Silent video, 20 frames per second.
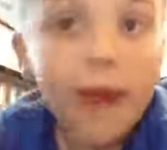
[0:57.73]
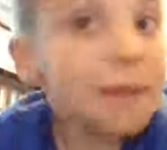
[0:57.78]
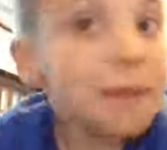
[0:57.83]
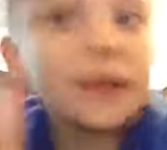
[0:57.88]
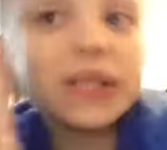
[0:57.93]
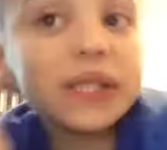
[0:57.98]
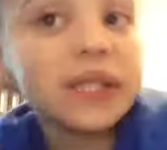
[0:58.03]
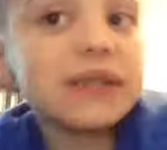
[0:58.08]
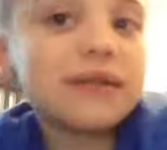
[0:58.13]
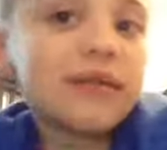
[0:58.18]

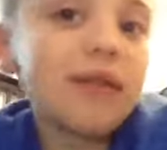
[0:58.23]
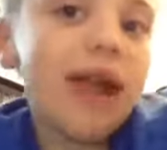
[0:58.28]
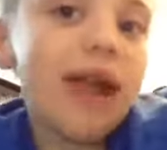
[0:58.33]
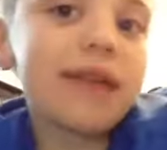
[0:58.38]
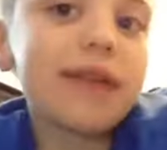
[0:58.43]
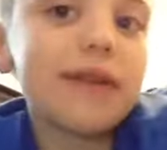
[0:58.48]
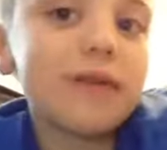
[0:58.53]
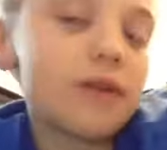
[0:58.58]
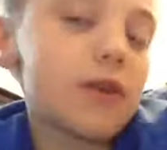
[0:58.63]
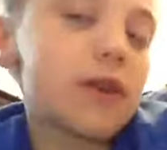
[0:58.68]
But this is
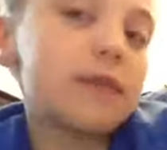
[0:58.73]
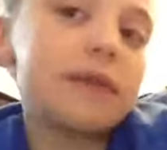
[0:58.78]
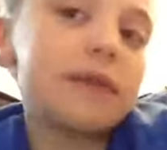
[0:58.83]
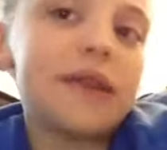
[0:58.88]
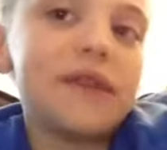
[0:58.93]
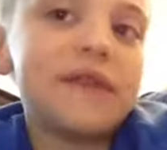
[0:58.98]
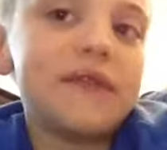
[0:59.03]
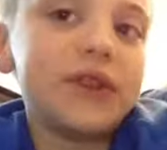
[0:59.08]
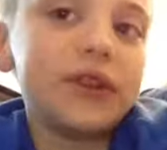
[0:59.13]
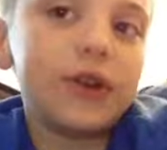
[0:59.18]
not going to
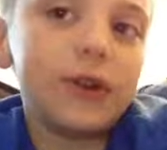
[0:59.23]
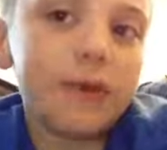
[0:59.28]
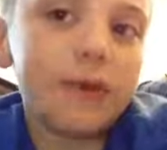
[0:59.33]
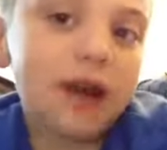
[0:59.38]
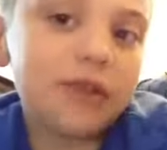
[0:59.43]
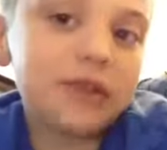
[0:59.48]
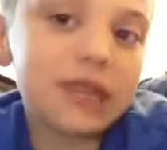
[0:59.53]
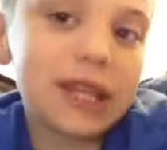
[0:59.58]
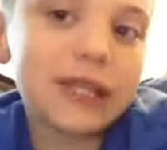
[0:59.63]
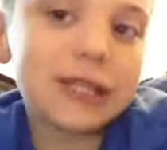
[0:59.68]
be a video
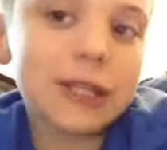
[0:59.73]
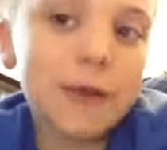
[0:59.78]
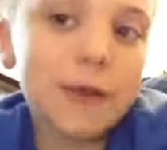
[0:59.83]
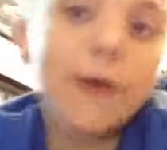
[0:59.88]
about this.